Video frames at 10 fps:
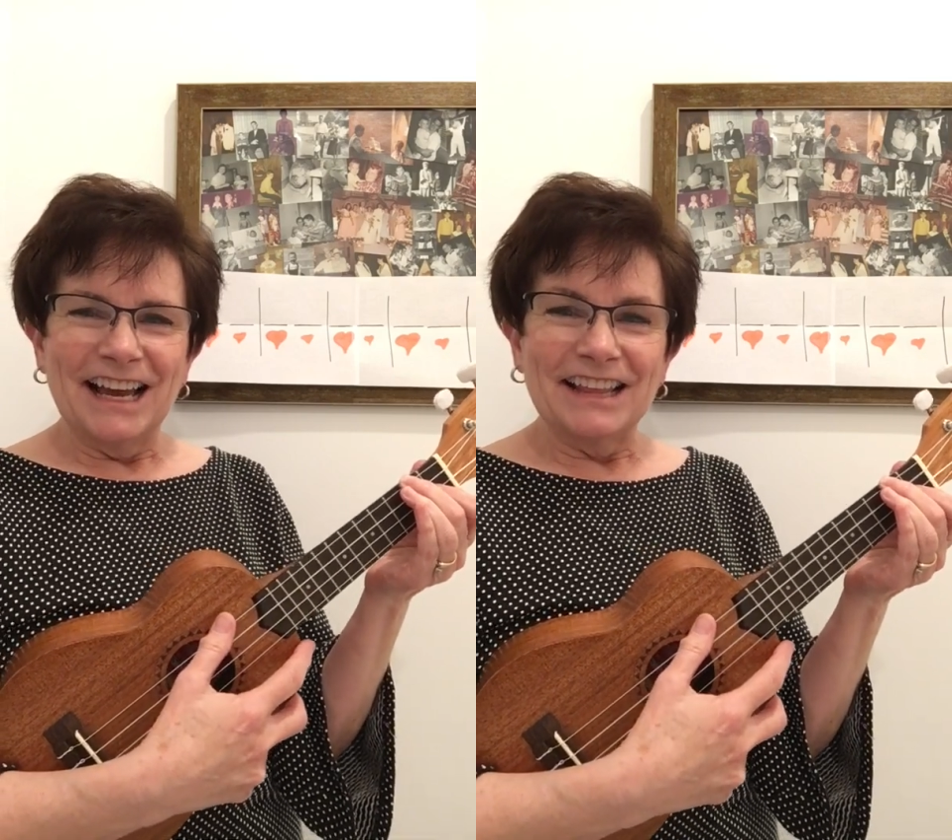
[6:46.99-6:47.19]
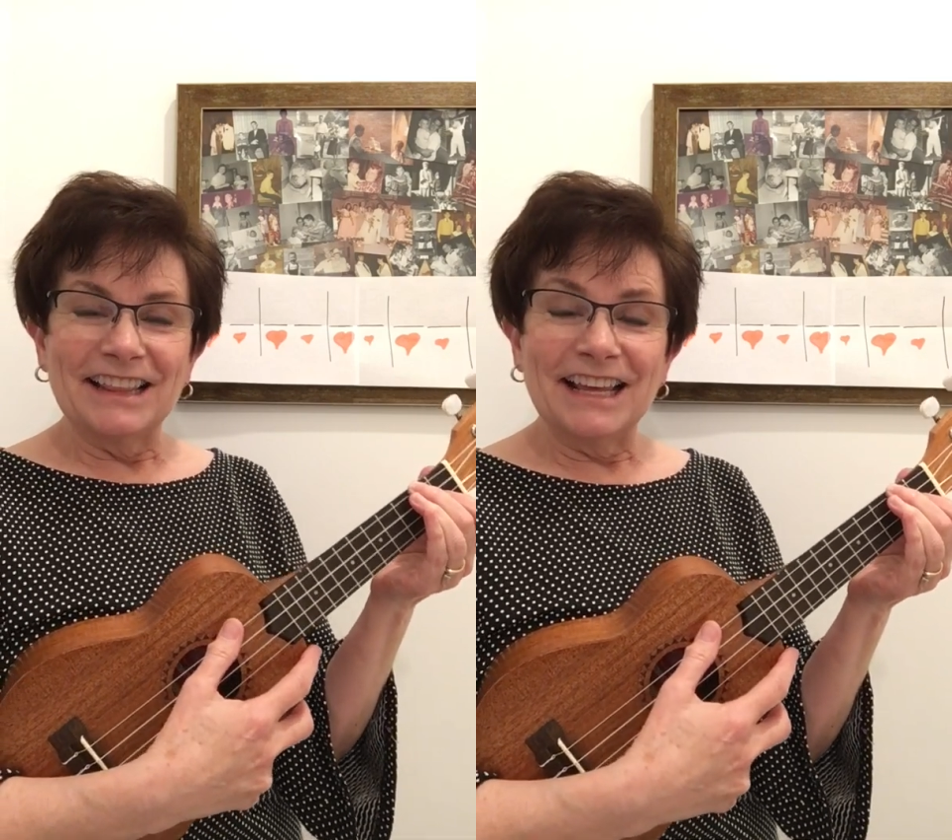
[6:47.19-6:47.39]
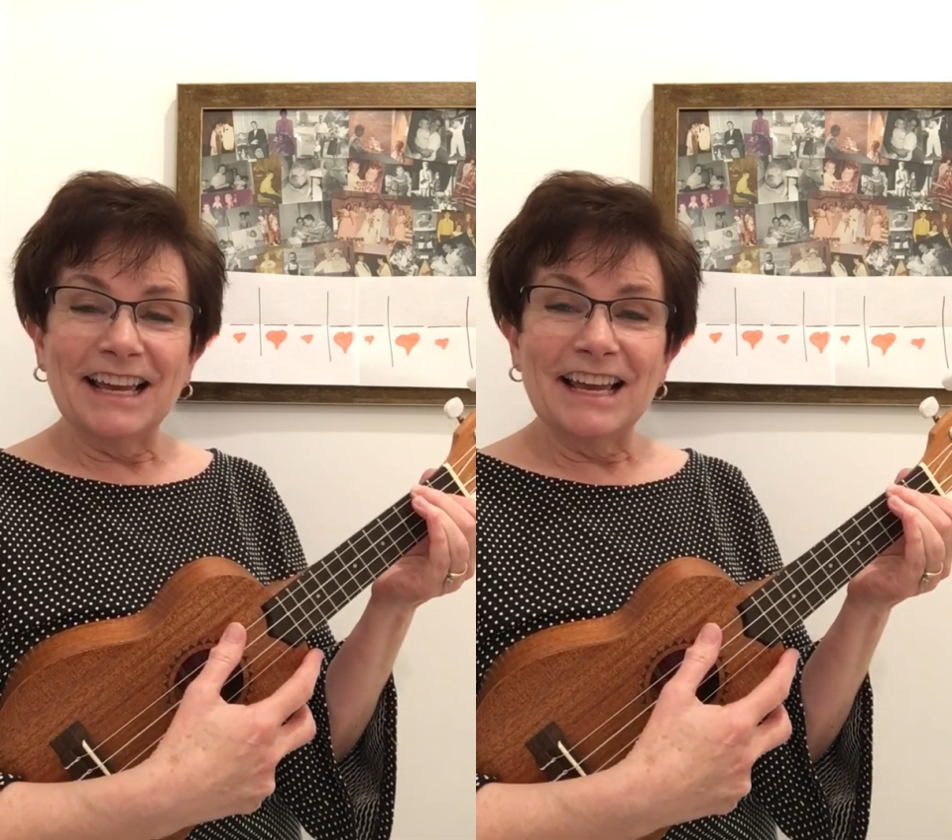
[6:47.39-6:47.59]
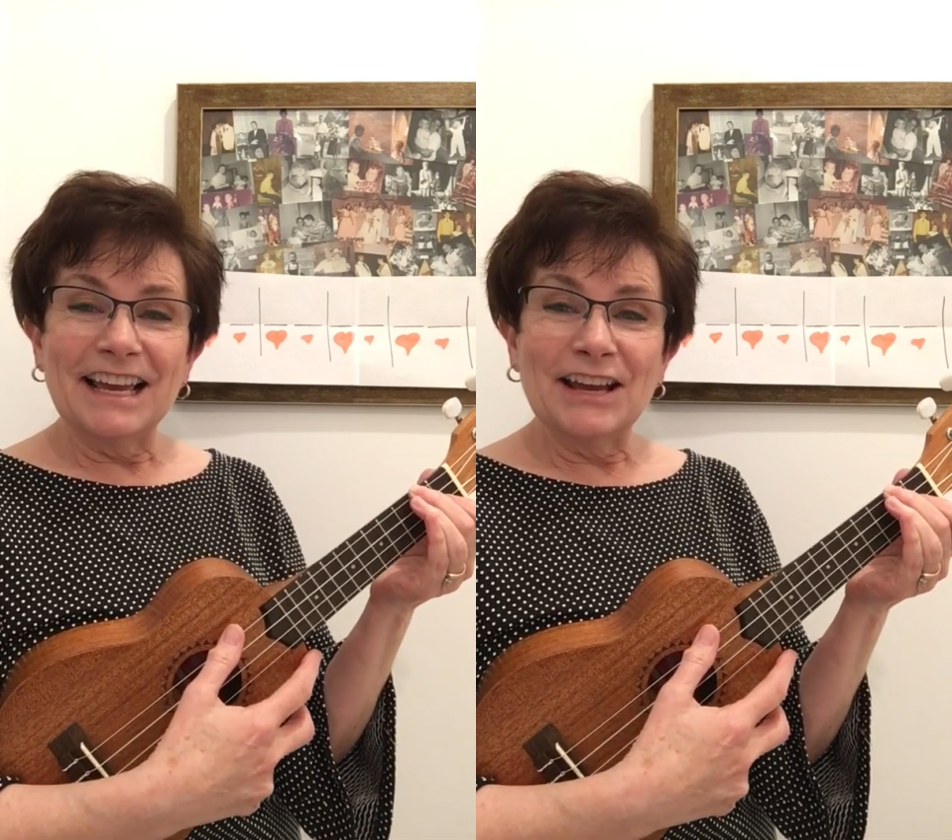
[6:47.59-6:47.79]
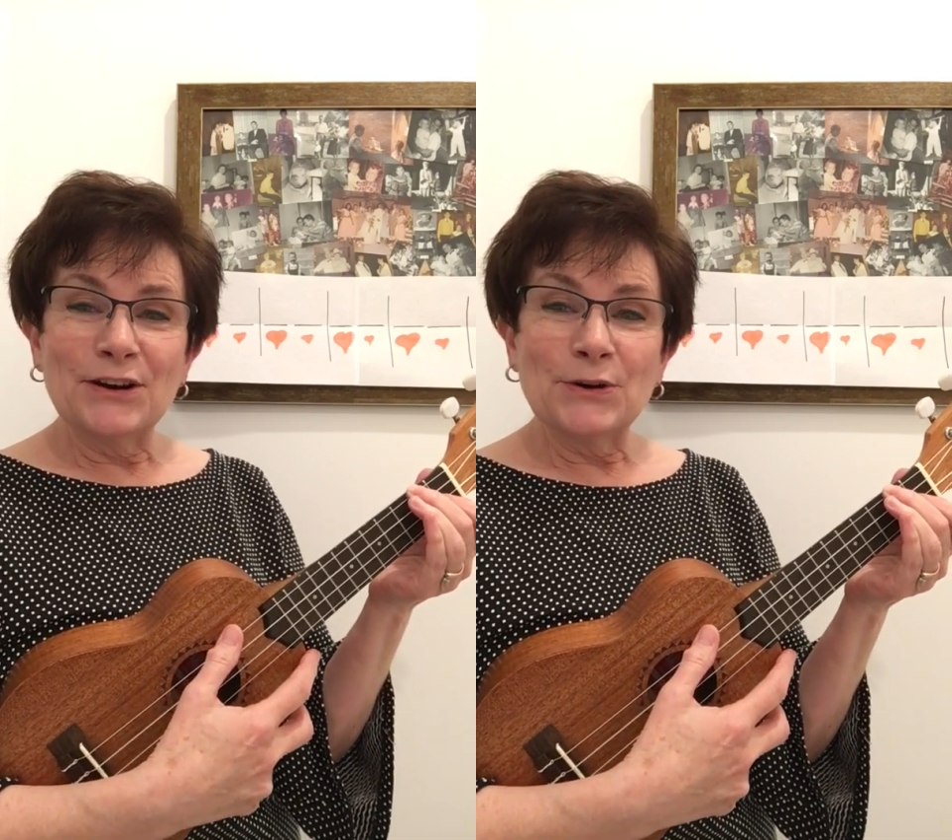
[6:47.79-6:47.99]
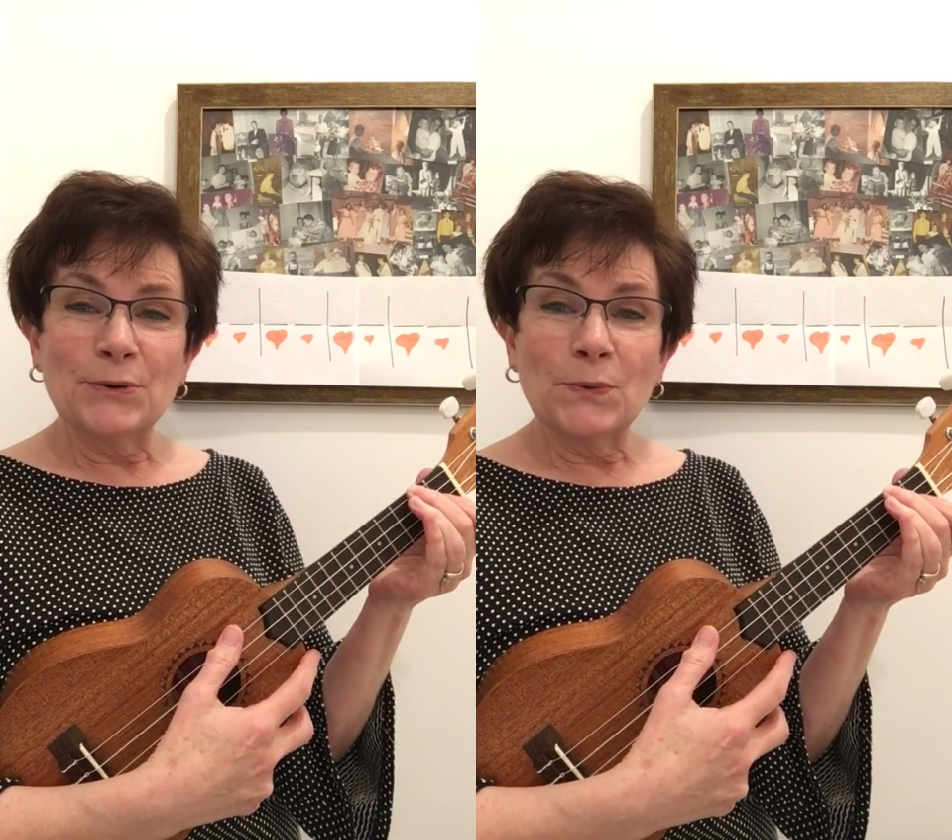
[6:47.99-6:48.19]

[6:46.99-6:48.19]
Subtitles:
There